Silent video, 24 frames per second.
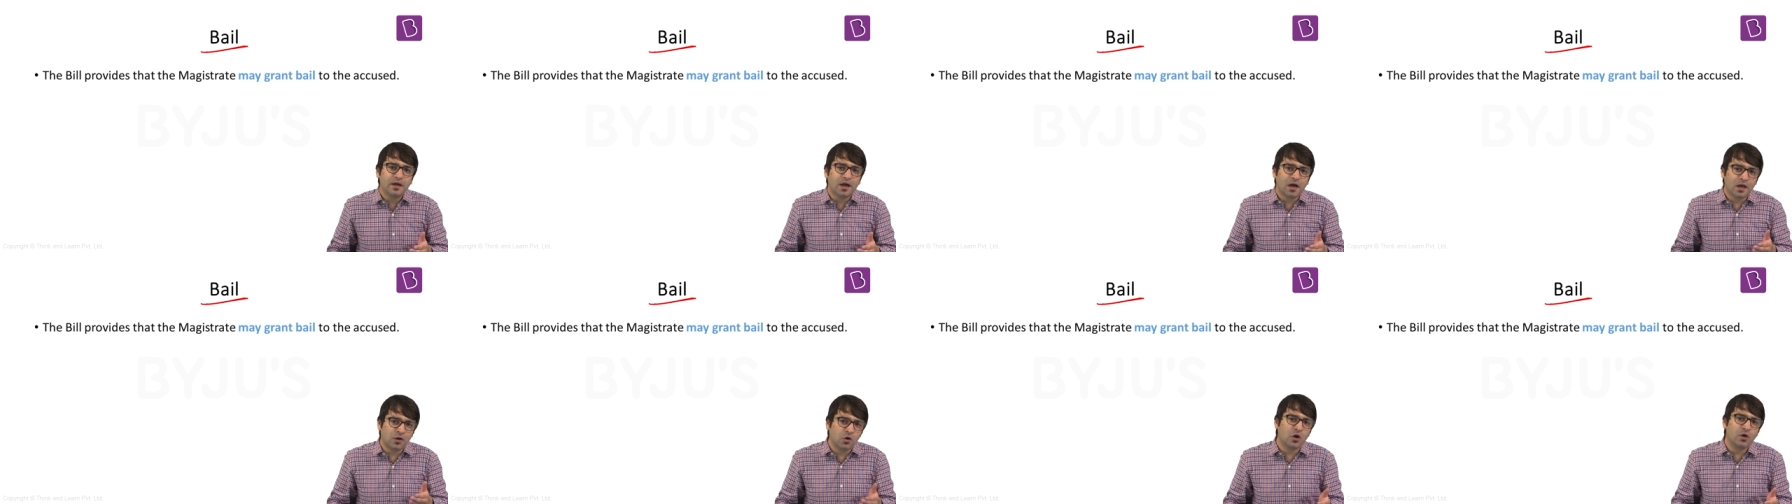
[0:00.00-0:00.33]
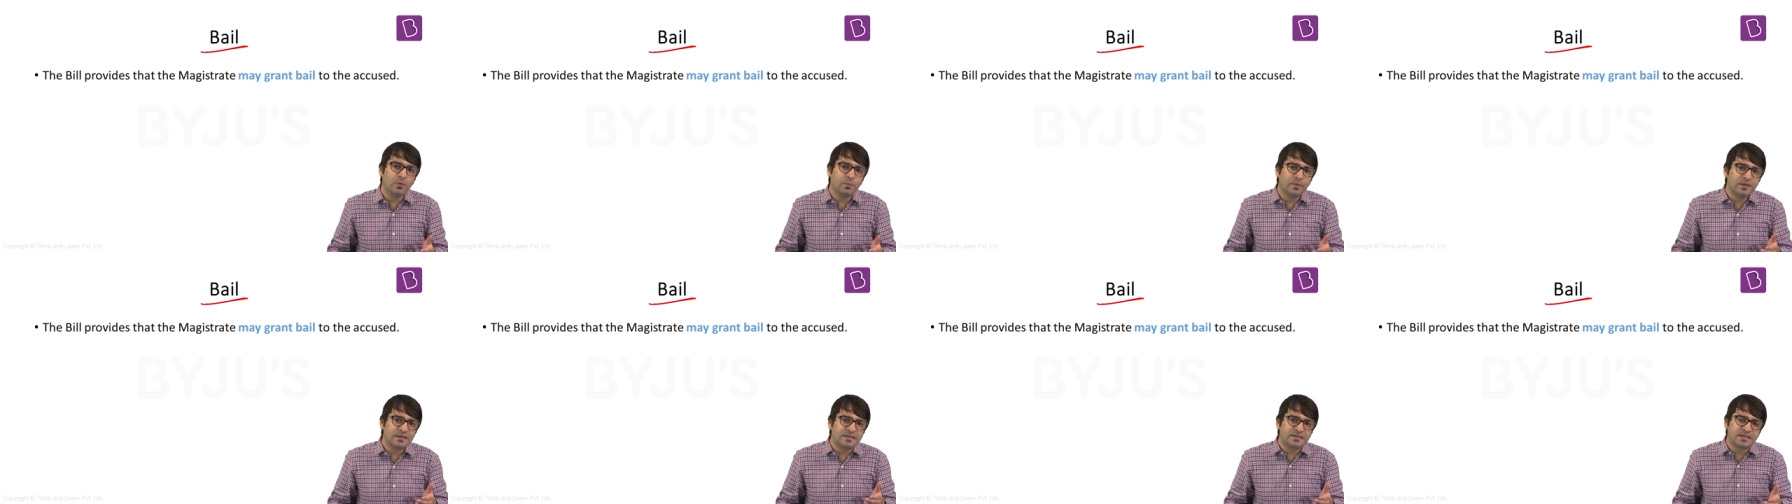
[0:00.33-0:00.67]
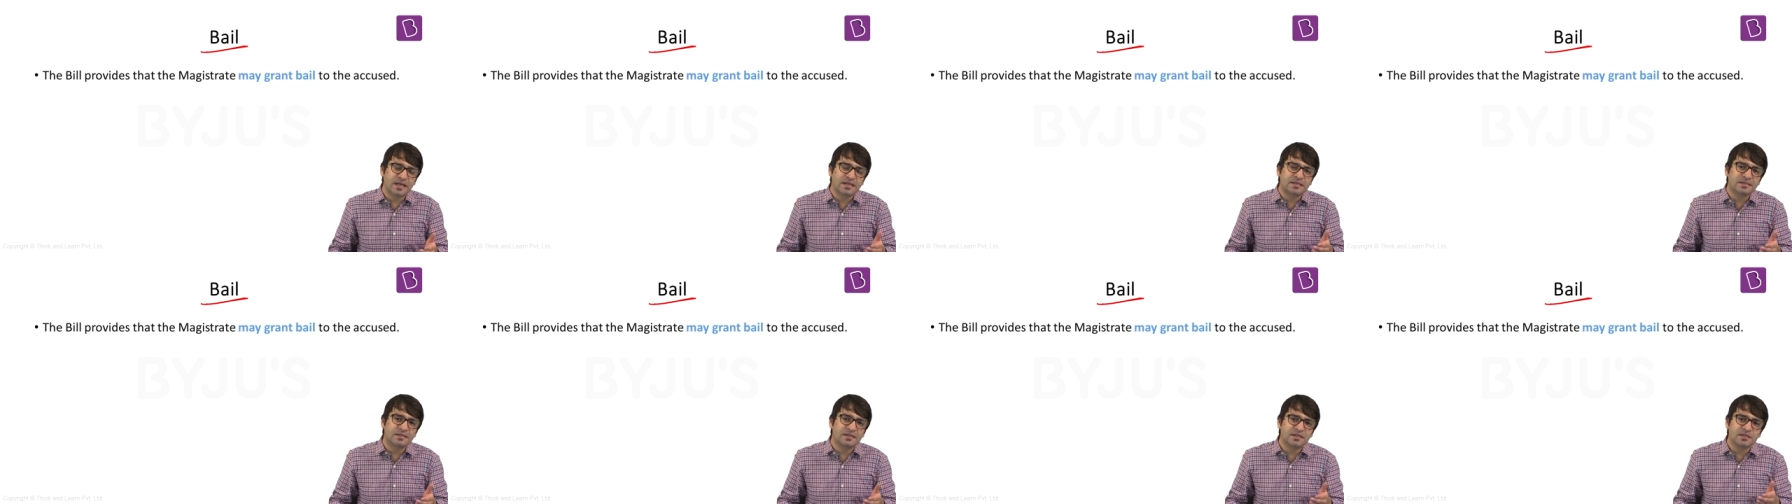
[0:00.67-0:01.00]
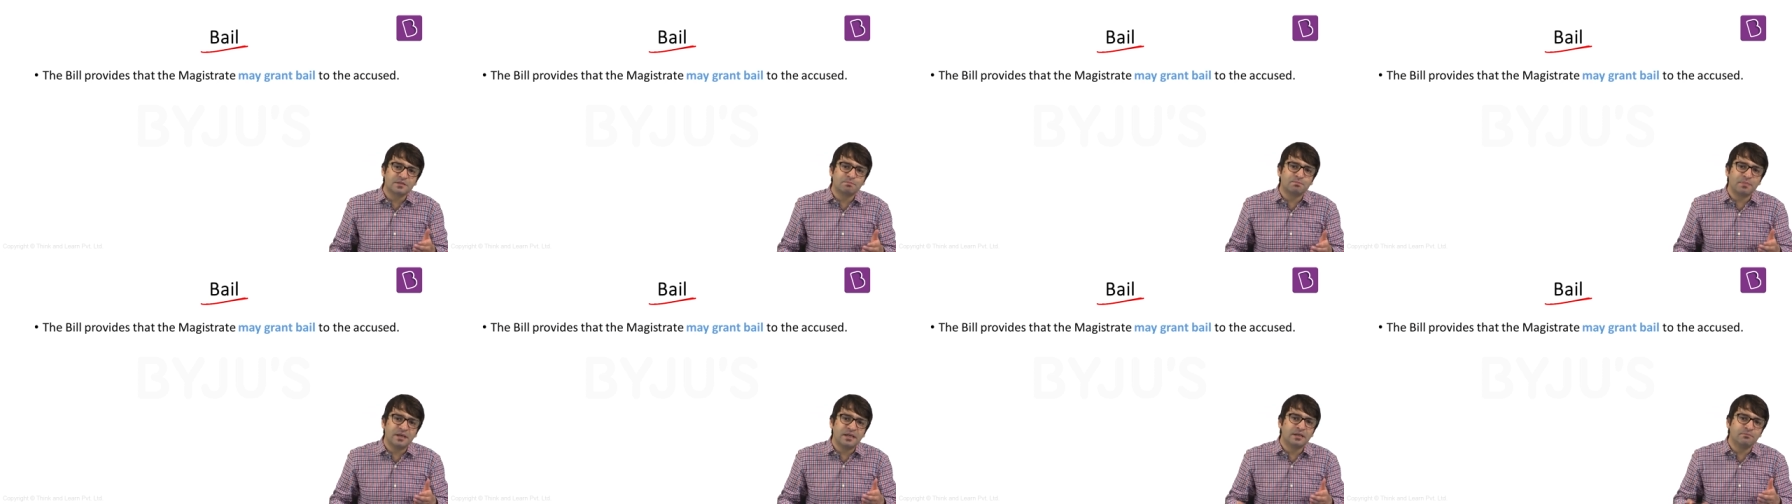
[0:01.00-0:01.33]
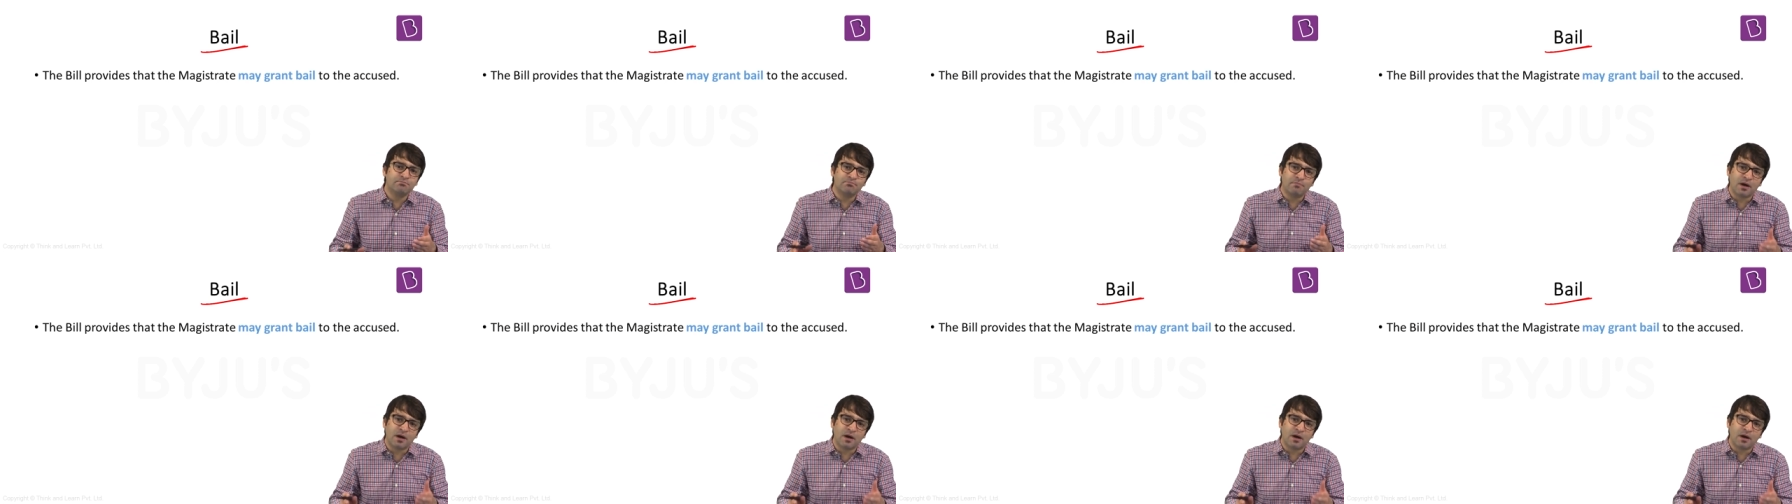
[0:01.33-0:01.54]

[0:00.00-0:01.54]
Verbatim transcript: along with Justice P.N.